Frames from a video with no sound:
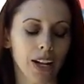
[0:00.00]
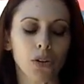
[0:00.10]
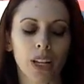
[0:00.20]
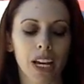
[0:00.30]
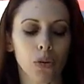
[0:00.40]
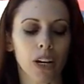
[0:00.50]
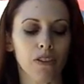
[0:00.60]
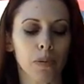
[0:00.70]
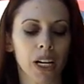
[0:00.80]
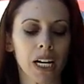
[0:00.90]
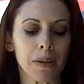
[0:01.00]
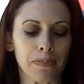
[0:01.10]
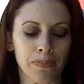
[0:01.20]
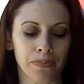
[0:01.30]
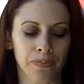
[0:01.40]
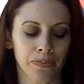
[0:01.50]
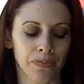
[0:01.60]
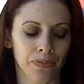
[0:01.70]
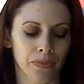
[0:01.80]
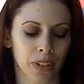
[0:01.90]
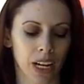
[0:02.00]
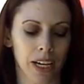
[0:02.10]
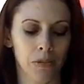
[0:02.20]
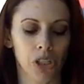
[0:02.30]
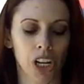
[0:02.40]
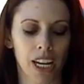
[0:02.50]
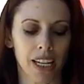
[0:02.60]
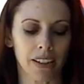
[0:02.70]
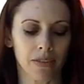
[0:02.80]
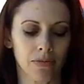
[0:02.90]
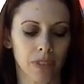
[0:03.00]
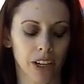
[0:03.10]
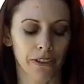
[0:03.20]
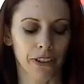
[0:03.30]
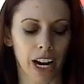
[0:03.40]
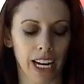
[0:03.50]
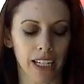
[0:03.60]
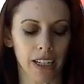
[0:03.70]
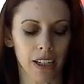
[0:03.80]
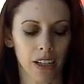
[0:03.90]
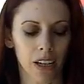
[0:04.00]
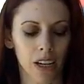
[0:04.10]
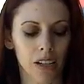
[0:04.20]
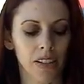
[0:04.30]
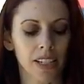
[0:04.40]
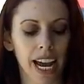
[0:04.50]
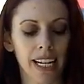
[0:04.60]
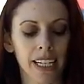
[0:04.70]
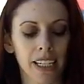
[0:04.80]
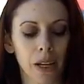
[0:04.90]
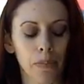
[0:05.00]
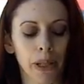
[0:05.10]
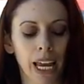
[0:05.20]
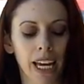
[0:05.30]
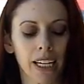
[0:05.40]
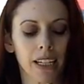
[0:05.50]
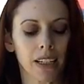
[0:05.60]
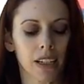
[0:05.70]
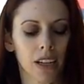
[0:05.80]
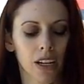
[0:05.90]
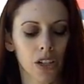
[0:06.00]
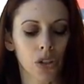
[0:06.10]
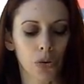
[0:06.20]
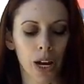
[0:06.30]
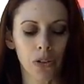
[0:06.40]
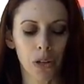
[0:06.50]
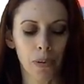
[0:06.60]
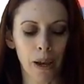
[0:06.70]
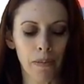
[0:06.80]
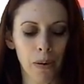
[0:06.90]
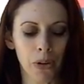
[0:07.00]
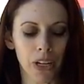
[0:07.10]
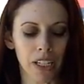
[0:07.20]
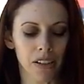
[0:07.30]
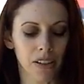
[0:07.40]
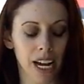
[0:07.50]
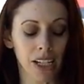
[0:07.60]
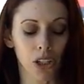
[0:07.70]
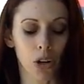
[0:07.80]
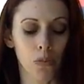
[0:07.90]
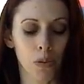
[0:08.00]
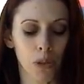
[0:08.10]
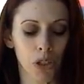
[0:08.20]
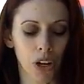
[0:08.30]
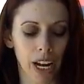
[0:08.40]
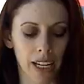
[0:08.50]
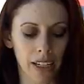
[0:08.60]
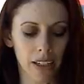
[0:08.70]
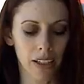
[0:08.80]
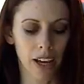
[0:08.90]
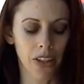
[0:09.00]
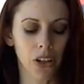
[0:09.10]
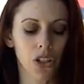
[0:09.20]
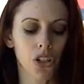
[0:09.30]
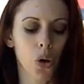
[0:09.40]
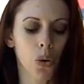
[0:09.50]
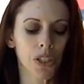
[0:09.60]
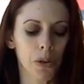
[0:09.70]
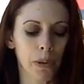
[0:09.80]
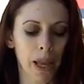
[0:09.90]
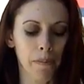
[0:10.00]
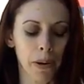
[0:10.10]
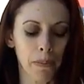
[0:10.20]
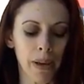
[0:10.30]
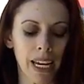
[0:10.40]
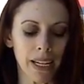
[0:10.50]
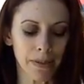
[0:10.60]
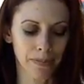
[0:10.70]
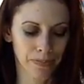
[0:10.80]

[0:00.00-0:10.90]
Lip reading: I don't like what I've become. I am shaken, afraid, stagnant and played, surrounded by memories, dashed hopes betrayed, and there is no one to blame but me.